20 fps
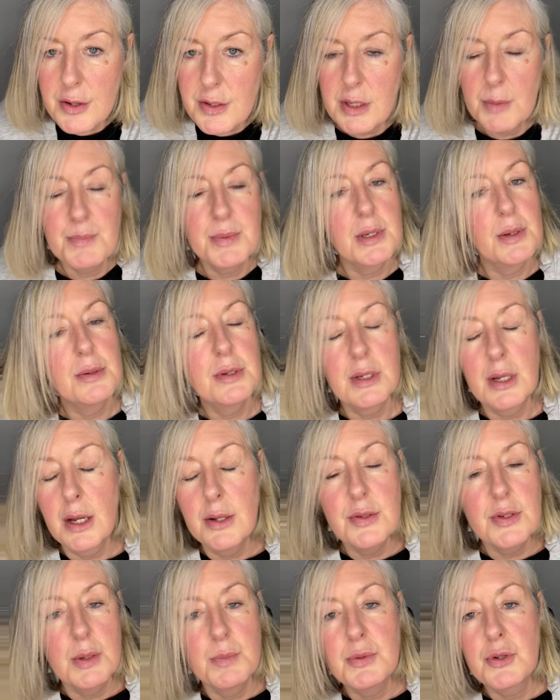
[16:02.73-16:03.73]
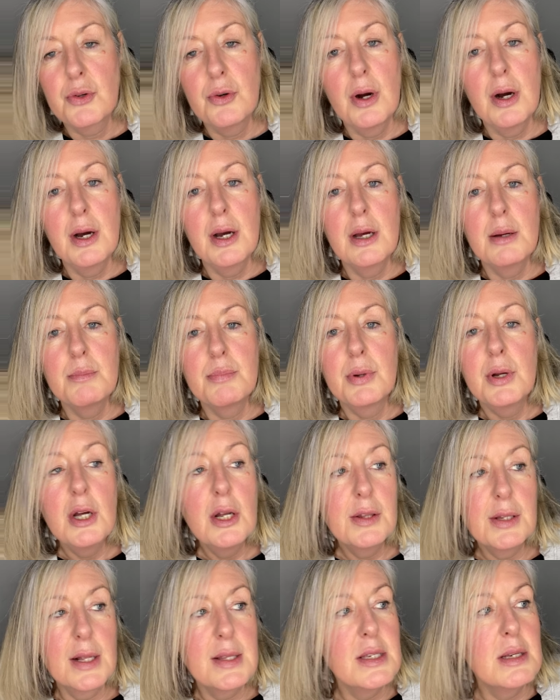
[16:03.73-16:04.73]
subs- and subscribe.
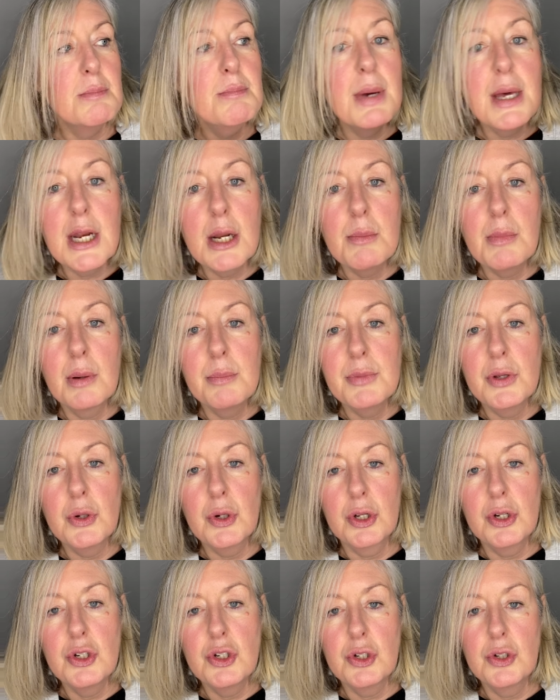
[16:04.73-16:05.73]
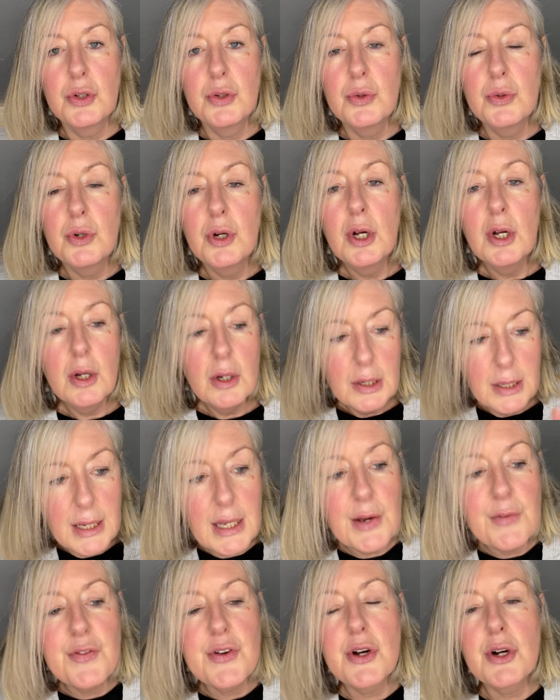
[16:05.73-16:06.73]
That's a minimum you can do.
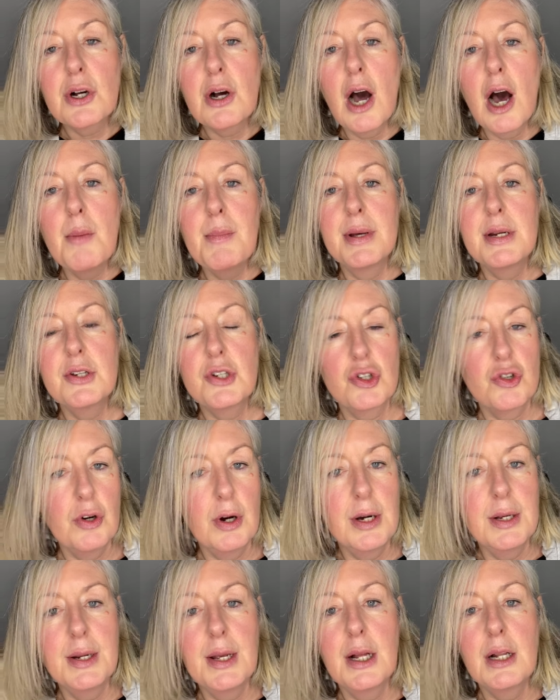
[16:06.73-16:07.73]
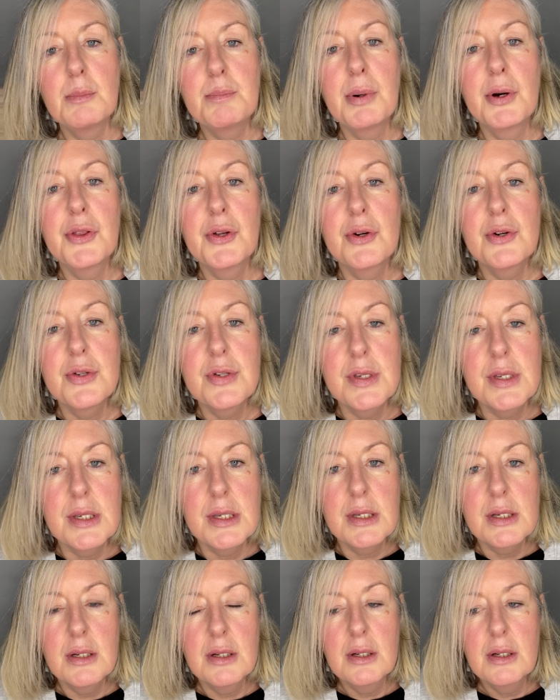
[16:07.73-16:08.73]
Leave your comment. Try and help
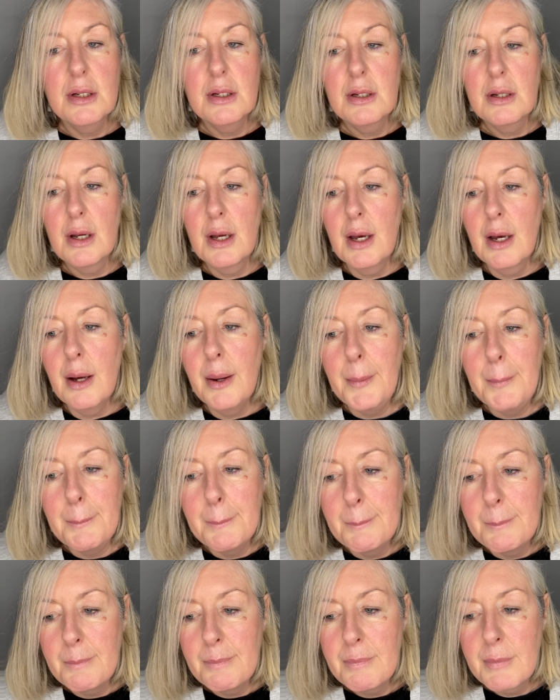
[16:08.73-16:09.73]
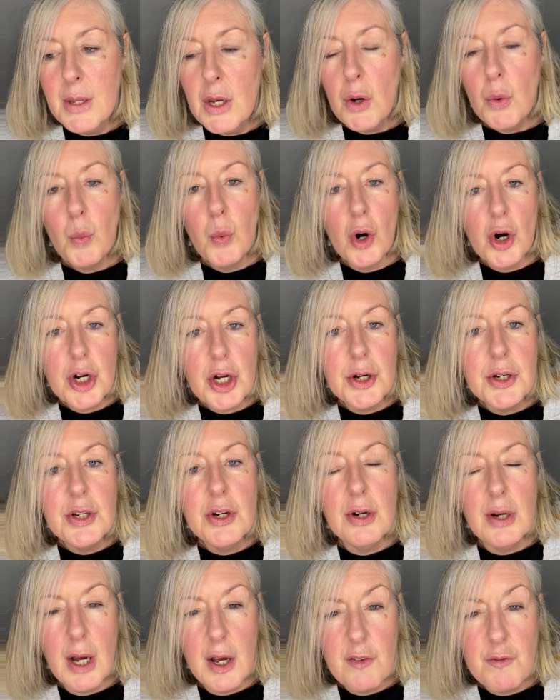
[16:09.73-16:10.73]
others. Um, work on your
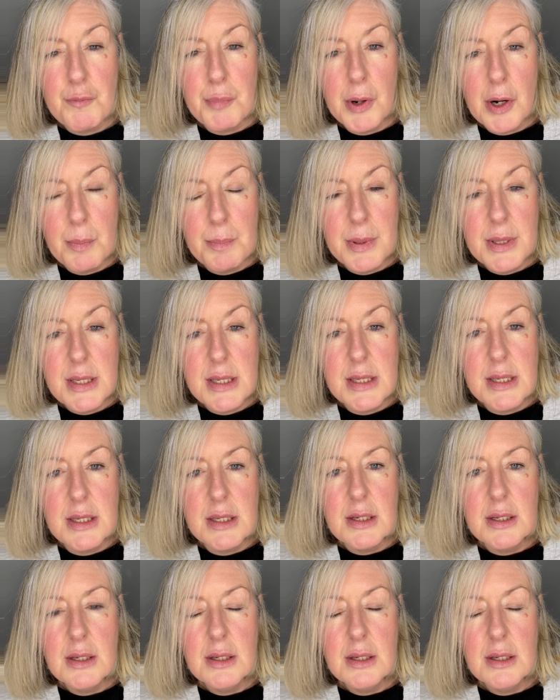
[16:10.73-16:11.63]
life purpose.